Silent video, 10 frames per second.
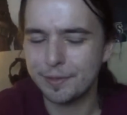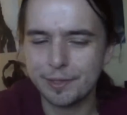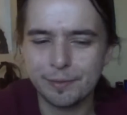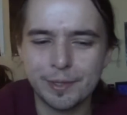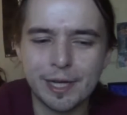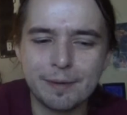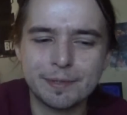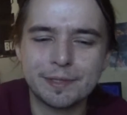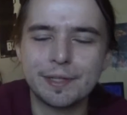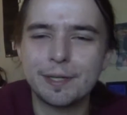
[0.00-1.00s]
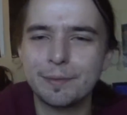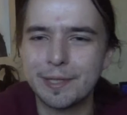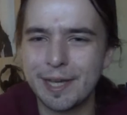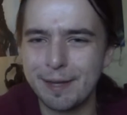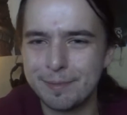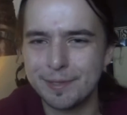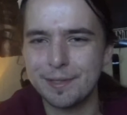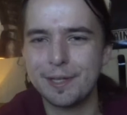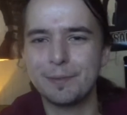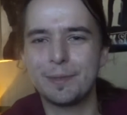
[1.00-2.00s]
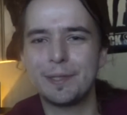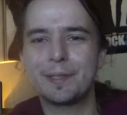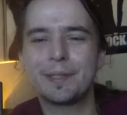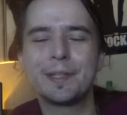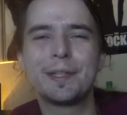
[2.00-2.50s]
you know, what happens to Nightwing happens to Nightwing.